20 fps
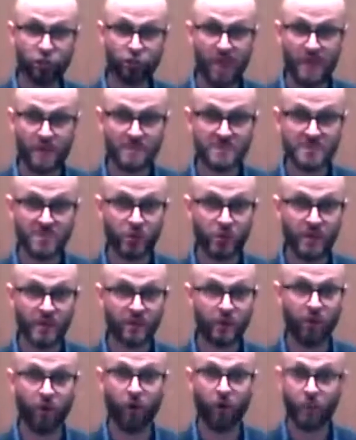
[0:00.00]
the rhythms that
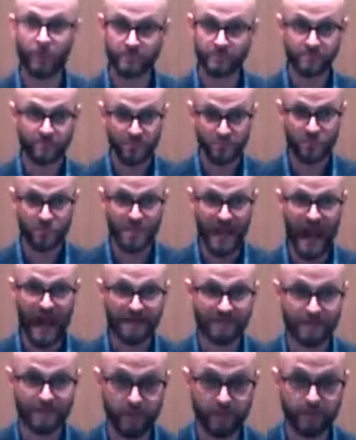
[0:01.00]
we know, just
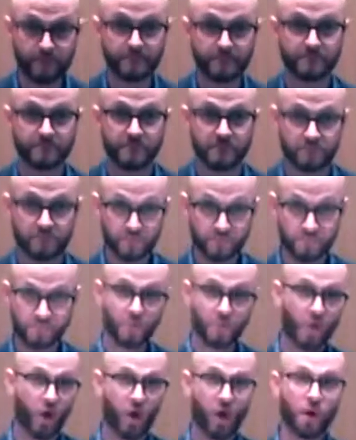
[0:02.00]
adding them
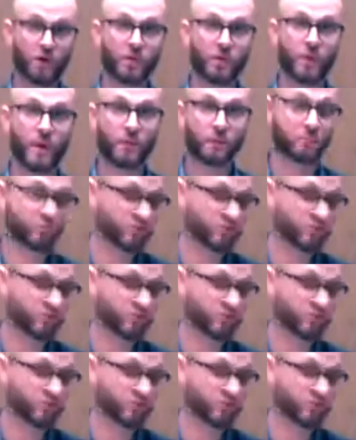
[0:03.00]
onto